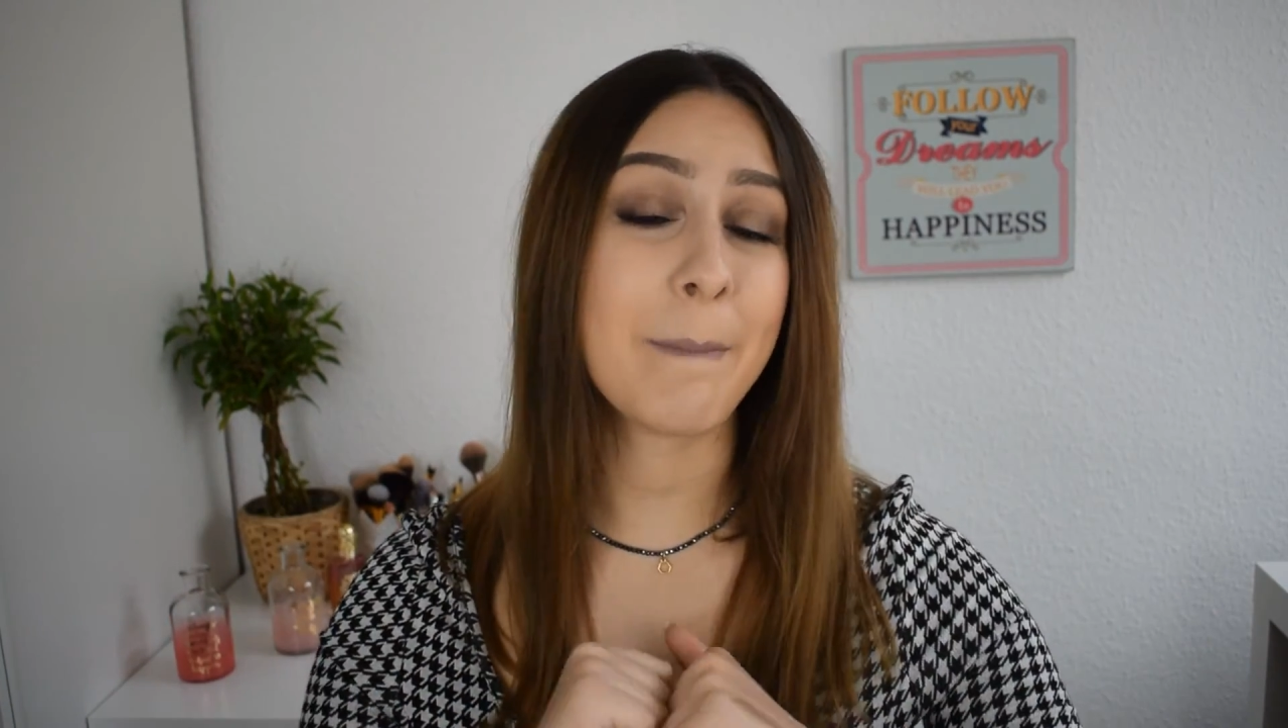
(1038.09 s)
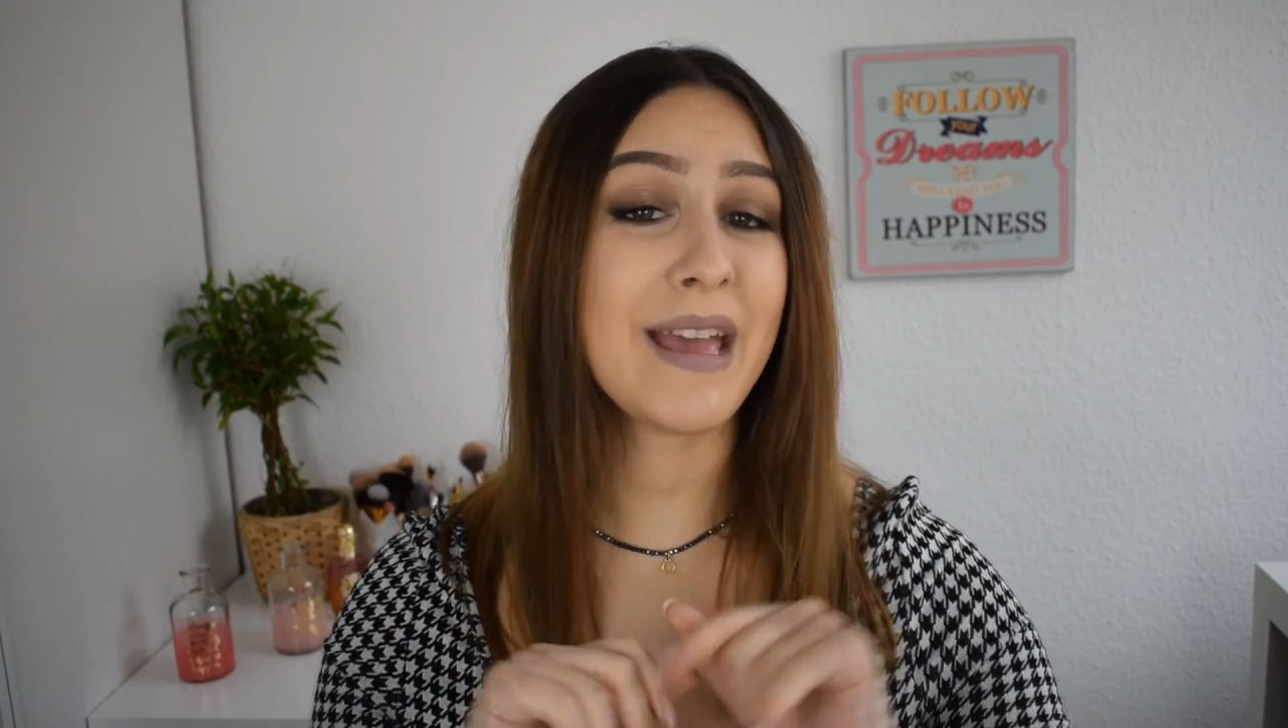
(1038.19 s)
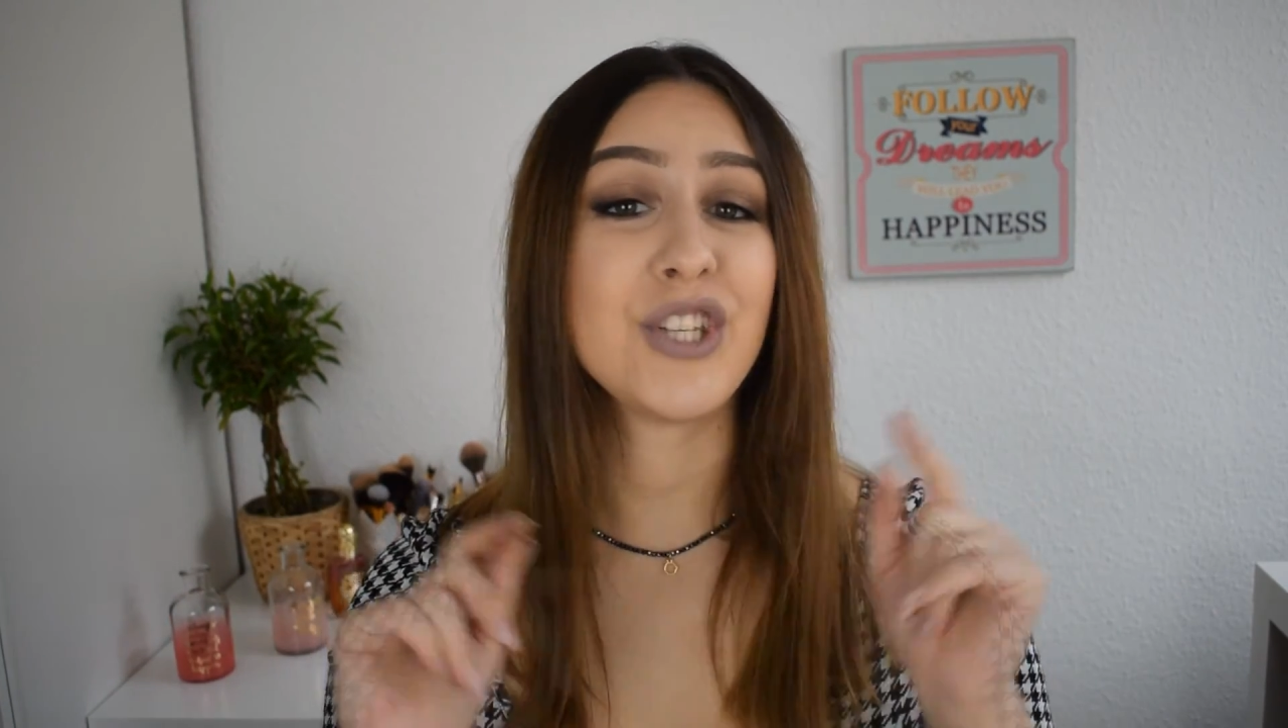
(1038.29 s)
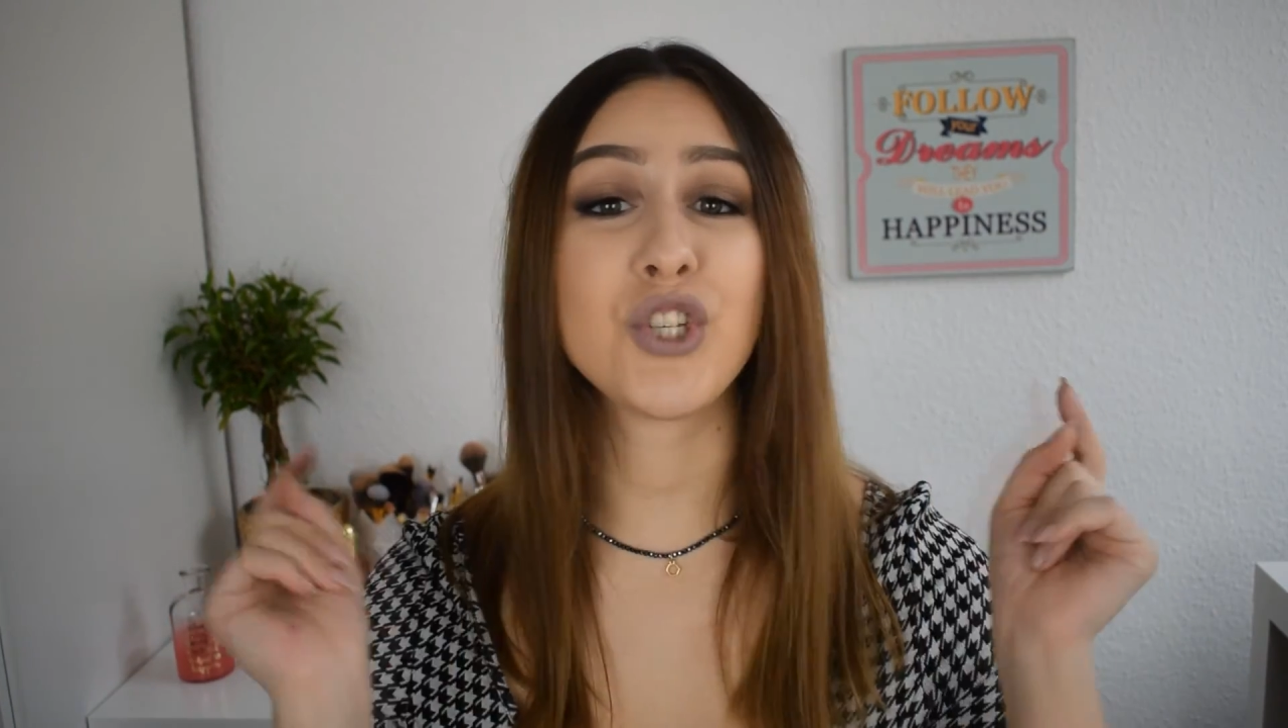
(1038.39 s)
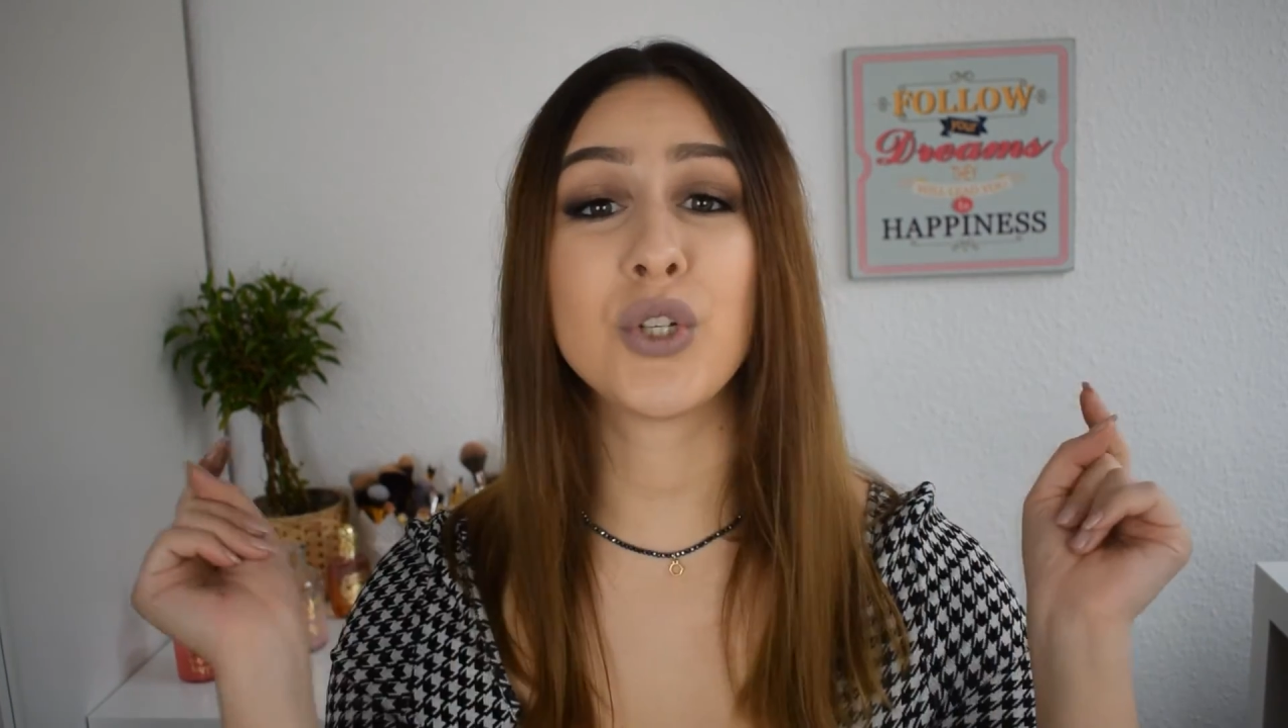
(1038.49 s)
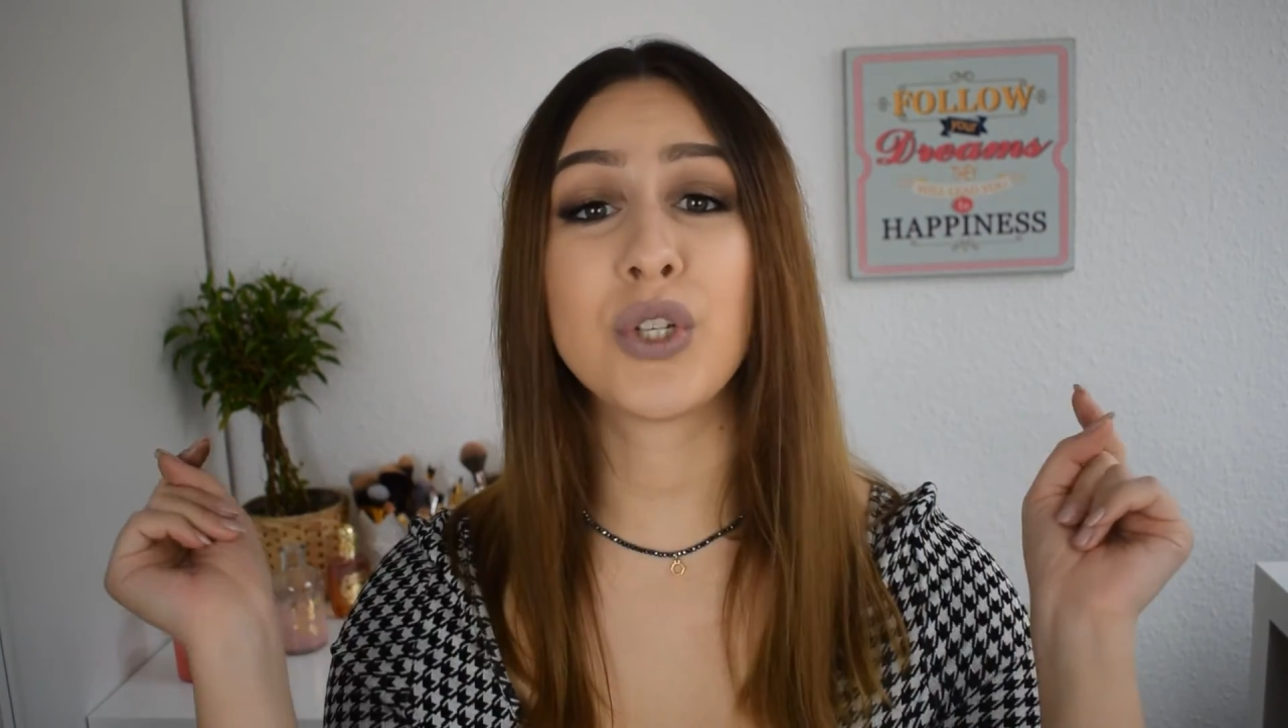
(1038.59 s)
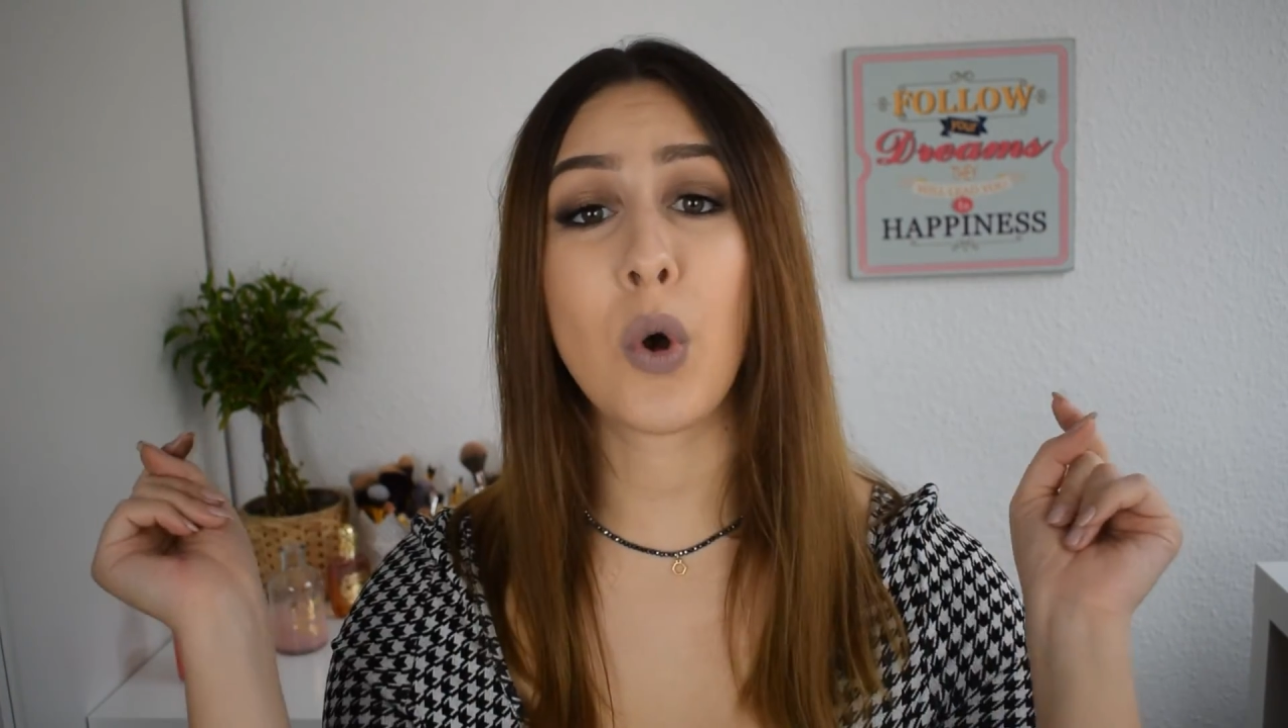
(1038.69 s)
mentioned